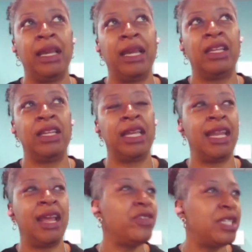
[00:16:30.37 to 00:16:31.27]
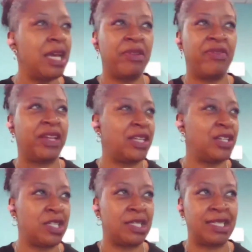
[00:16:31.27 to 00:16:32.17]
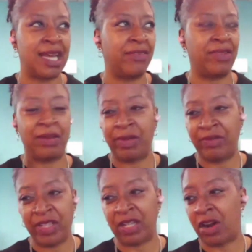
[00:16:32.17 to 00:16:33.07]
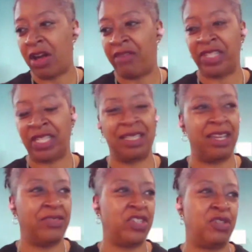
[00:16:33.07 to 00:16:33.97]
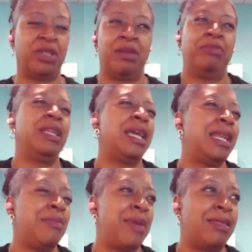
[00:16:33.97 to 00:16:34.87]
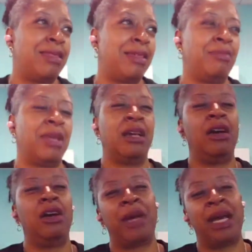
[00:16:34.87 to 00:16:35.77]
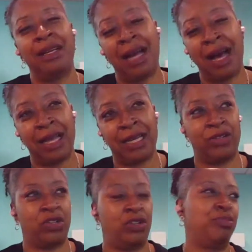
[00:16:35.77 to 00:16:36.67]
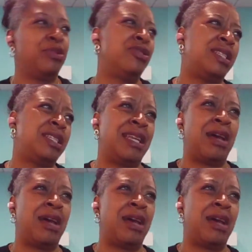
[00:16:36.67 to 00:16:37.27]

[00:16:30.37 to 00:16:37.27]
and every time a foundation staff would visit our office and leave, she would complain about them, like, oh my God, here's a new person.